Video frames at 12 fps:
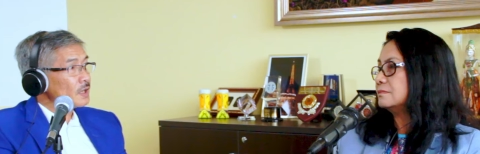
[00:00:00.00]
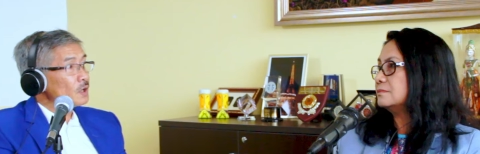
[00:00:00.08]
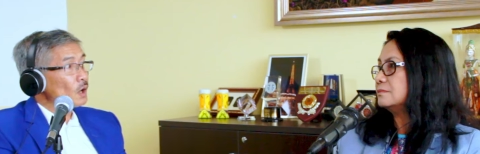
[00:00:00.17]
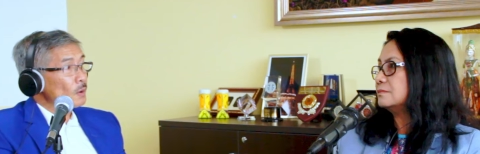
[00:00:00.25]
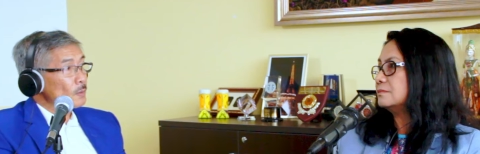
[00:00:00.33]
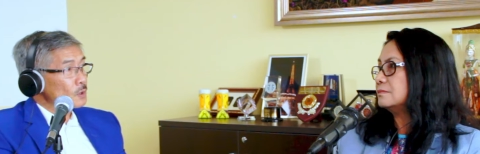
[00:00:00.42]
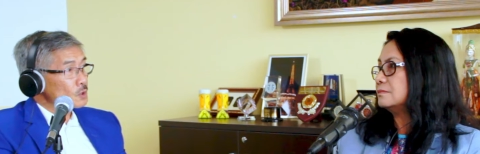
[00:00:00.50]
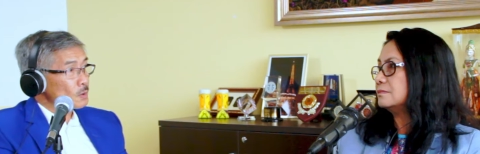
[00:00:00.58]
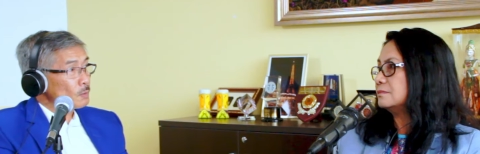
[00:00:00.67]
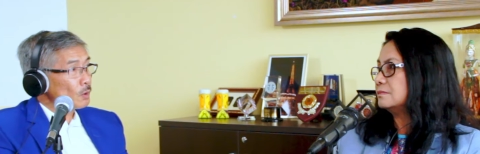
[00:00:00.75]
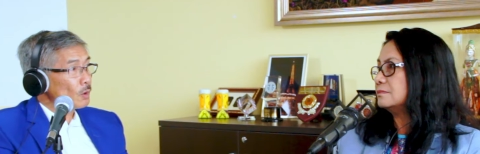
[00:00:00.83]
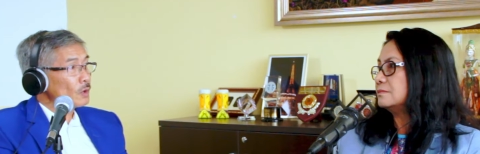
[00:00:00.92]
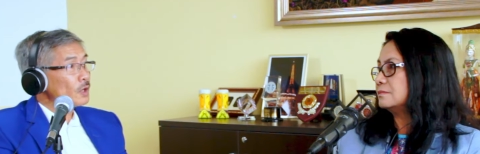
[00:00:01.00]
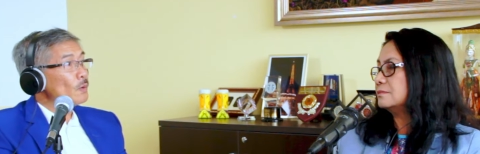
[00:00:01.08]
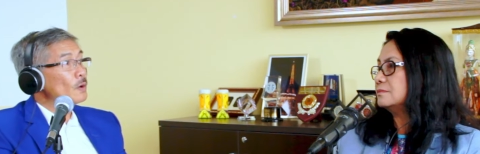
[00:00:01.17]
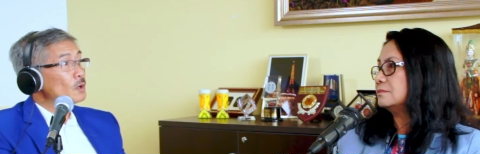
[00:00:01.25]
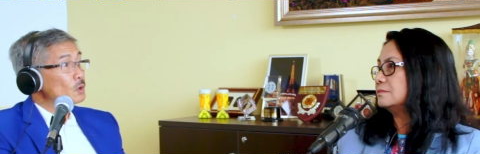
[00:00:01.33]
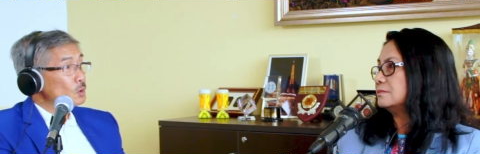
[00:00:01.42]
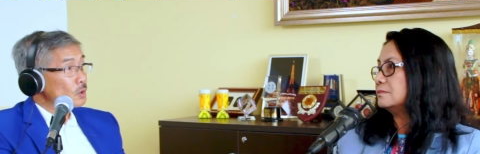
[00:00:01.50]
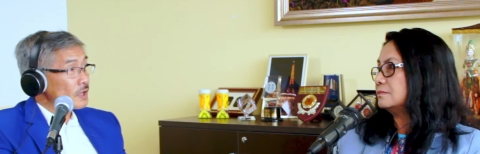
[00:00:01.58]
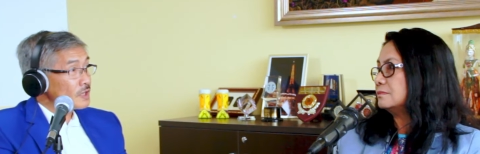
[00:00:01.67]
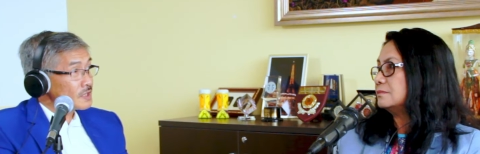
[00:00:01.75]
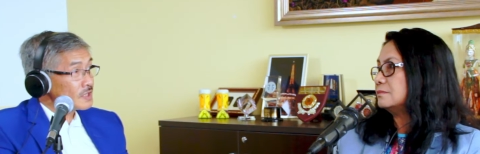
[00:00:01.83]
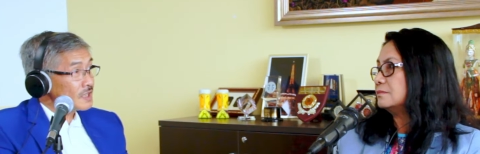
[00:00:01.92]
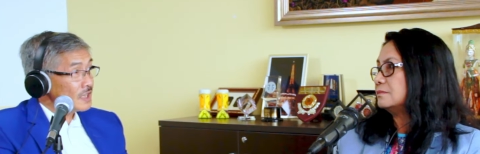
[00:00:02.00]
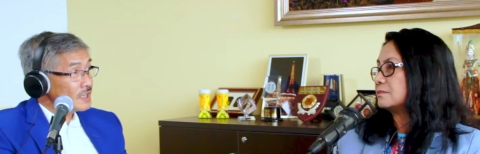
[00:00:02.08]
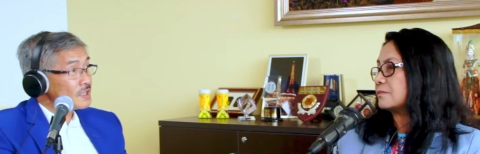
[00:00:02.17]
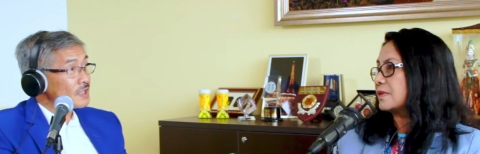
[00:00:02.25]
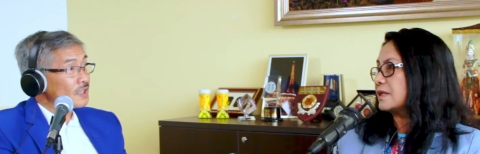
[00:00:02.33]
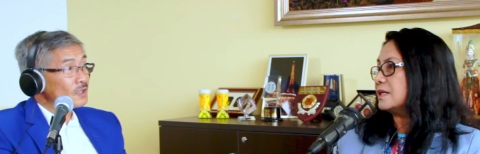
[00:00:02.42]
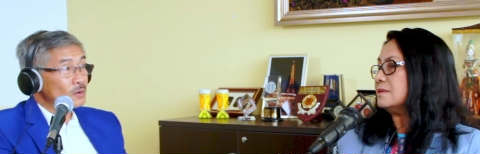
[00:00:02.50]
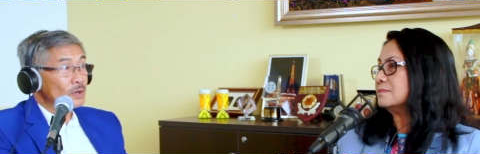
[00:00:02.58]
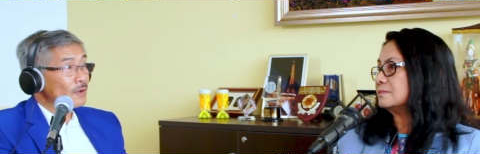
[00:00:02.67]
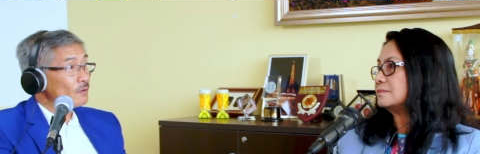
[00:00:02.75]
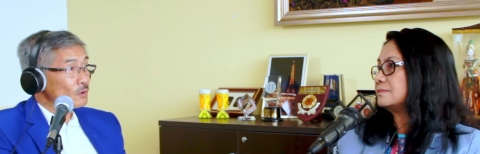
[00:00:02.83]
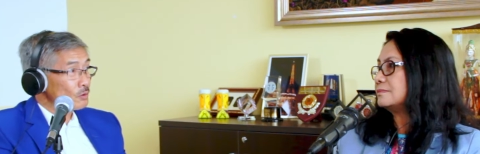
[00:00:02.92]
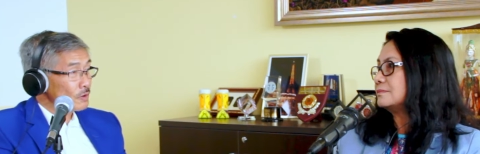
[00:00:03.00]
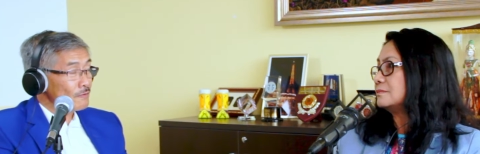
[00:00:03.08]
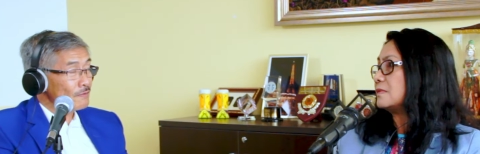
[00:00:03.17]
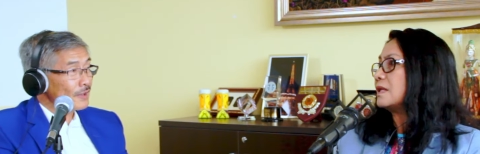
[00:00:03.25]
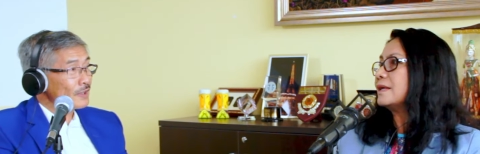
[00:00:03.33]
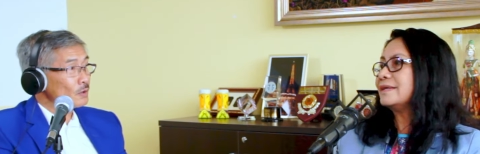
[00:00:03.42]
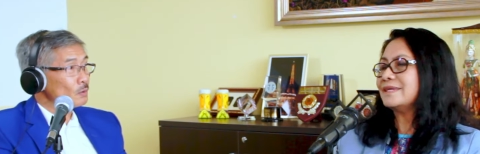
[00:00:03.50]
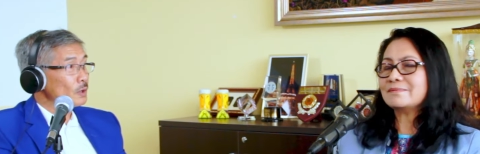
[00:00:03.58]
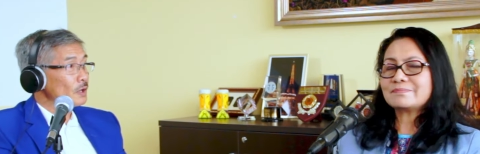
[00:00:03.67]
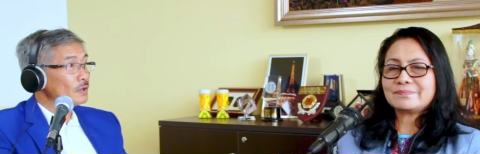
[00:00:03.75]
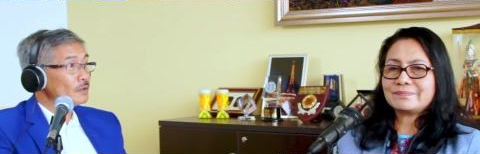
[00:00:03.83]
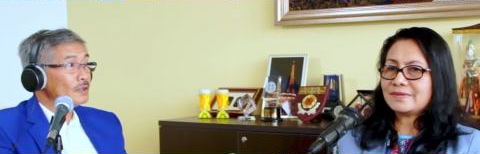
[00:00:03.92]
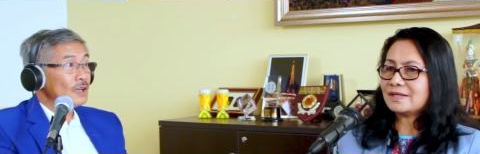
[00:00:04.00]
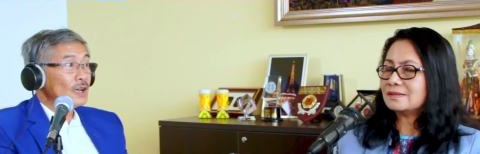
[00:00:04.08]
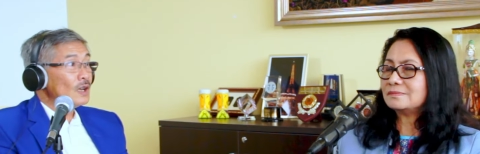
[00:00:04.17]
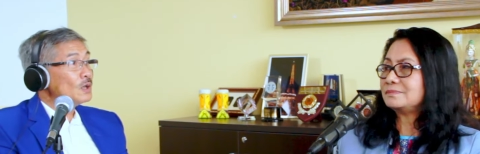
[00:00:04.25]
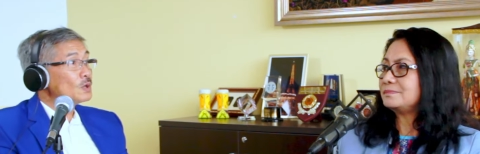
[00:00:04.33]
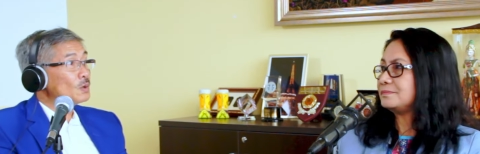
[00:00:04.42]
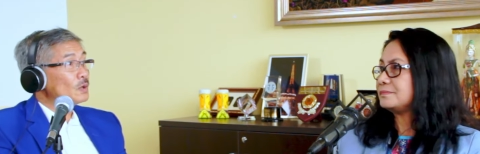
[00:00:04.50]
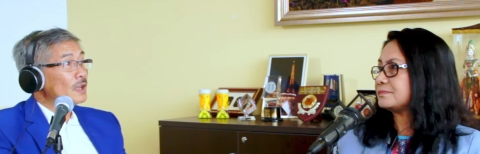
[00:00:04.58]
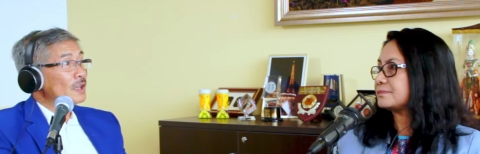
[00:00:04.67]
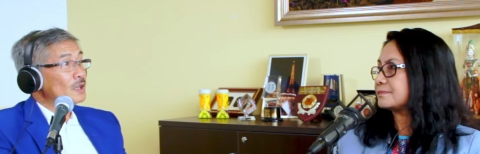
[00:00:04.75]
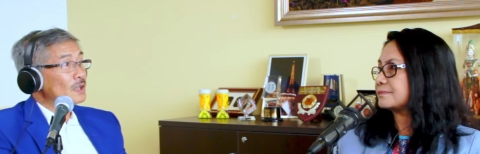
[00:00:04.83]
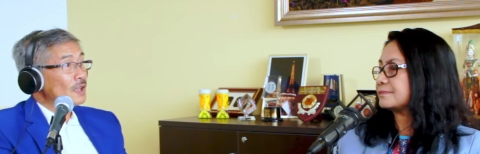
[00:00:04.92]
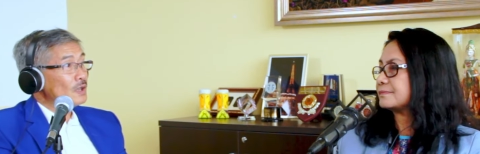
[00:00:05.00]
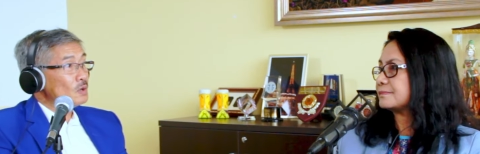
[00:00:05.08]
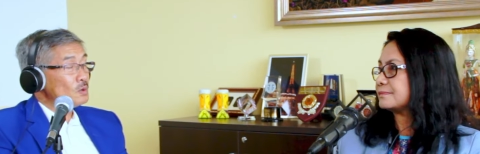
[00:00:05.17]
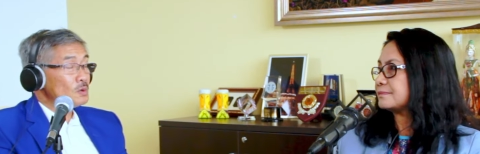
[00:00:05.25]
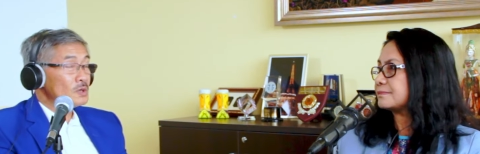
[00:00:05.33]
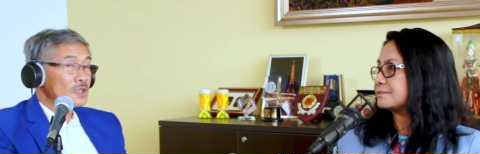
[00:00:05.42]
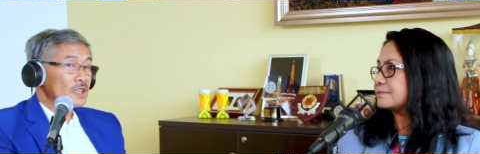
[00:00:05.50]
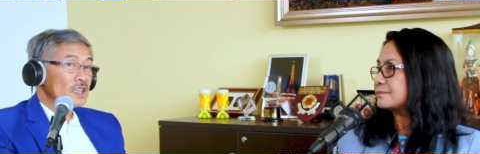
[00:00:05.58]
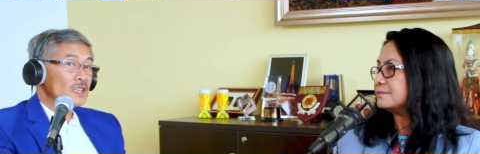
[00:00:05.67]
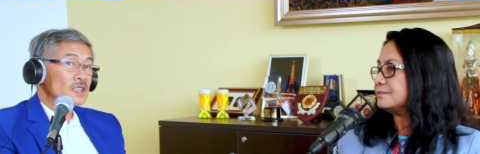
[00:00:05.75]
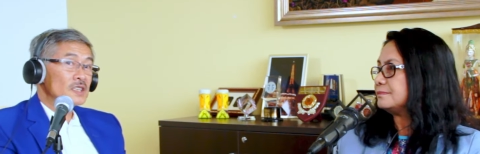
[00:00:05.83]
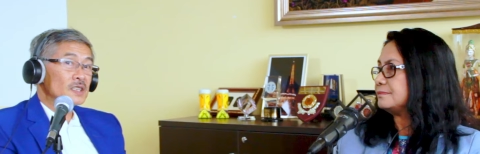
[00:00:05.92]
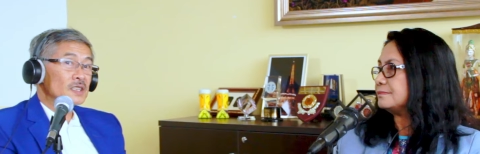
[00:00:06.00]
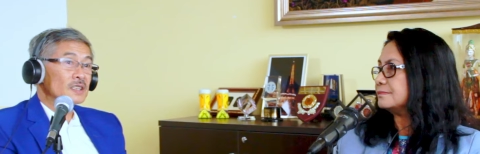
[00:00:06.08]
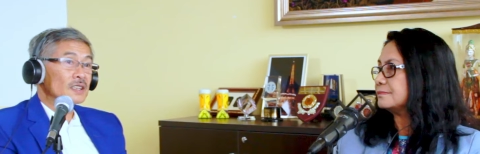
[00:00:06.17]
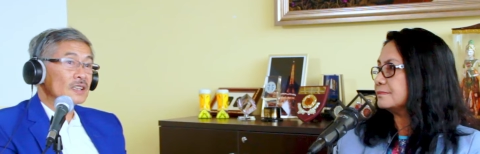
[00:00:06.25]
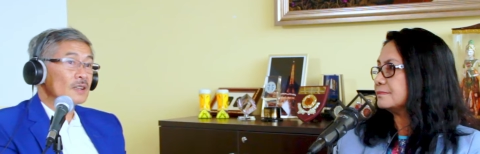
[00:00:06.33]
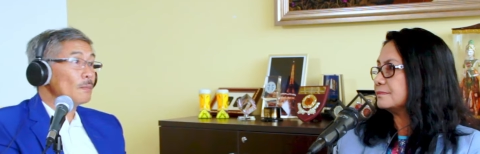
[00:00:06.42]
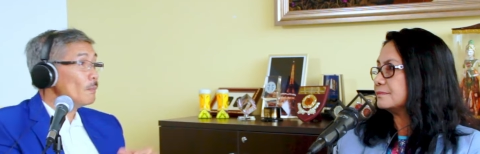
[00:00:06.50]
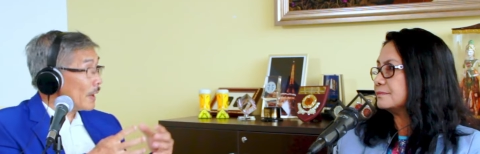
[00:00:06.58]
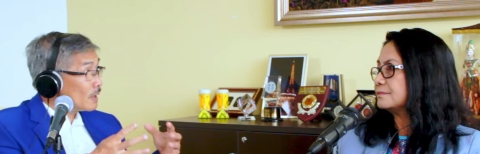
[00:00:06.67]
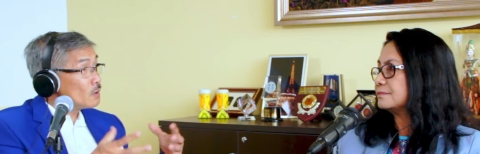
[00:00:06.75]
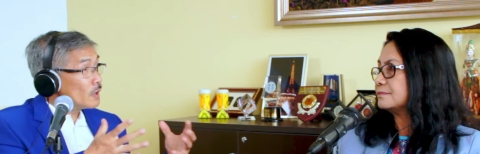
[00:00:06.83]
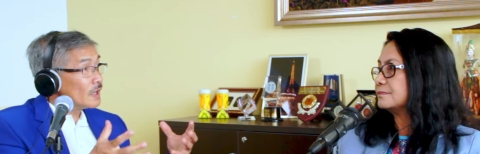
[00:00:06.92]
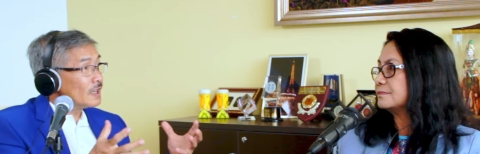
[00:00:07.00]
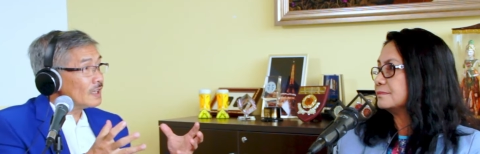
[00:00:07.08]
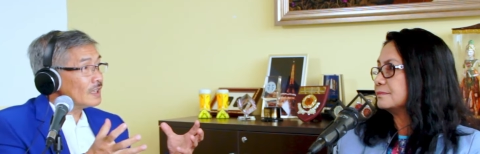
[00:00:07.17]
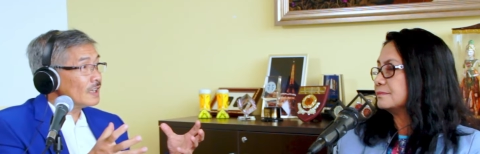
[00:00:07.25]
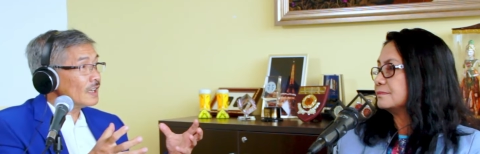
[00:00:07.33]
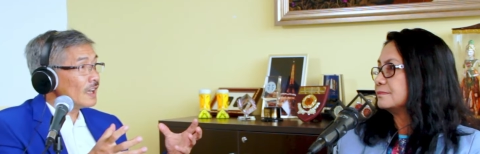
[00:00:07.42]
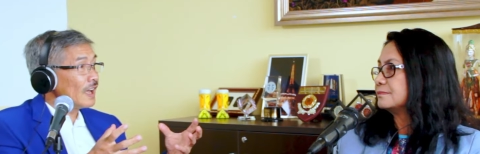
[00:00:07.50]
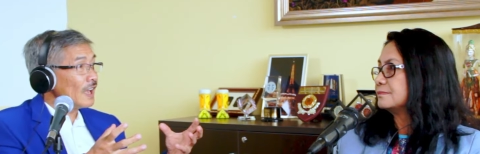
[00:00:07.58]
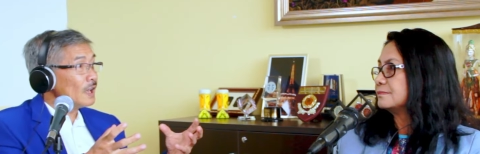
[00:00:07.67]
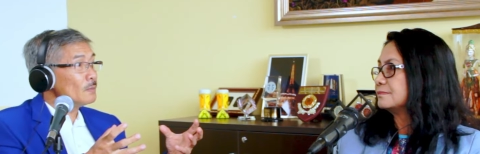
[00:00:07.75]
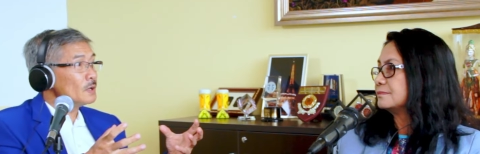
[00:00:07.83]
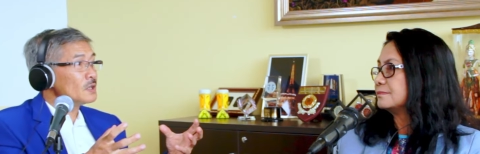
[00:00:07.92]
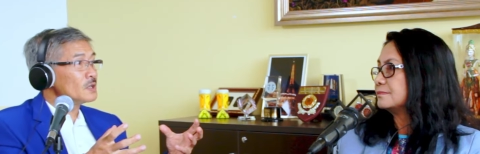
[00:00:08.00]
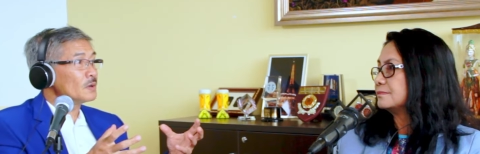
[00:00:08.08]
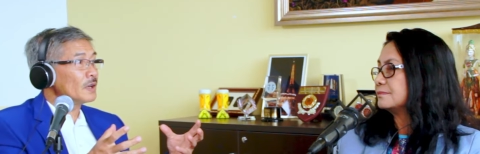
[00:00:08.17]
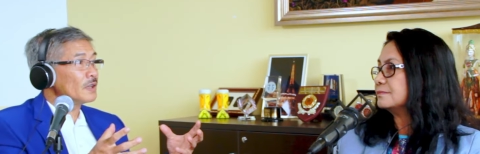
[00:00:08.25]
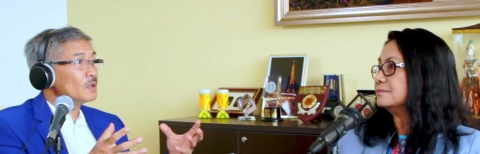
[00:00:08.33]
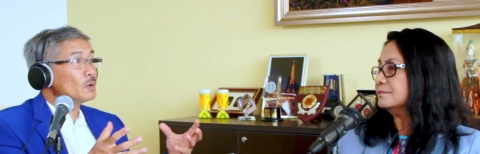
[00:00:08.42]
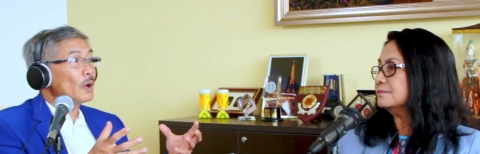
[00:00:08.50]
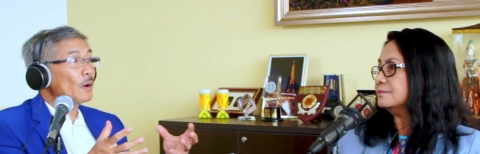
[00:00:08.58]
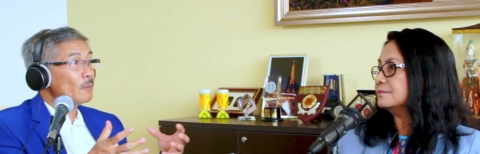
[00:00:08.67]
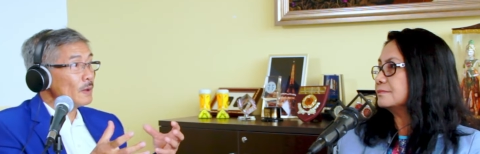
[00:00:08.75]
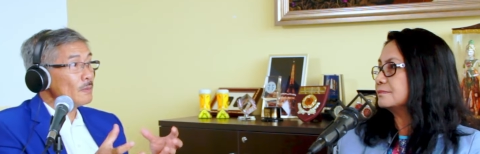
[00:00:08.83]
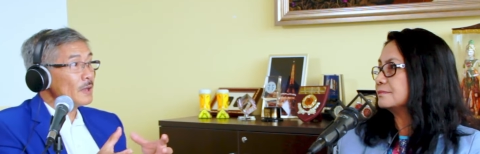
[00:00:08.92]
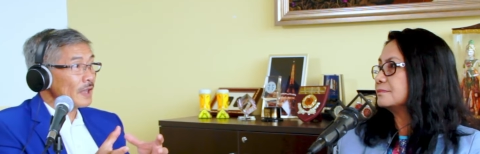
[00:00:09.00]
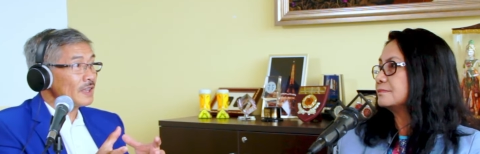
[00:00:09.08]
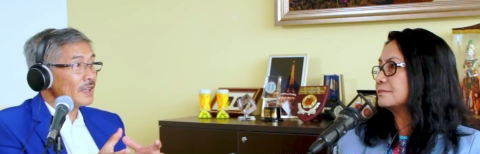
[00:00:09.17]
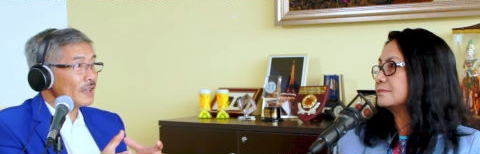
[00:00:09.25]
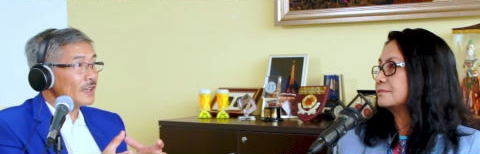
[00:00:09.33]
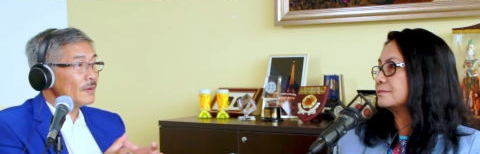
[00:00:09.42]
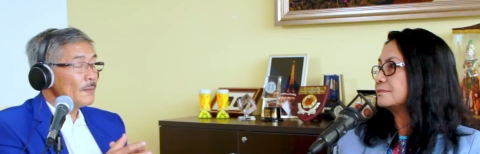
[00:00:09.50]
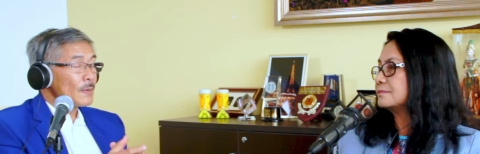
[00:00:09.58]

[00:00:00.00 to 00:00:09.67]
Speaker 1: they're talking about support. They want to do things easier, yep. don't have to reinvent the yep. wheel. Yeah. So they, they use these mentoring elements, right, mm-hmm. to help them get there.